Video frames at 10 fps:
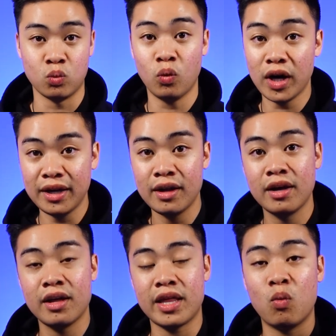One,
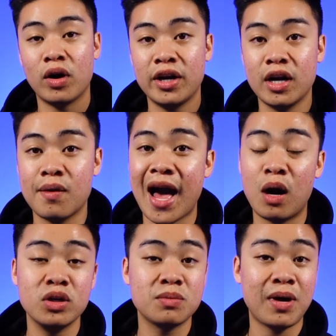they wanna know
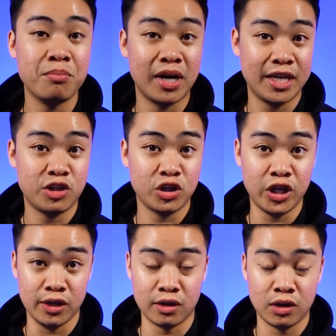how is my money
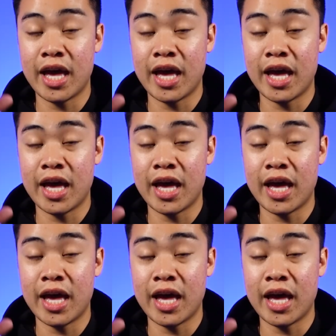secure?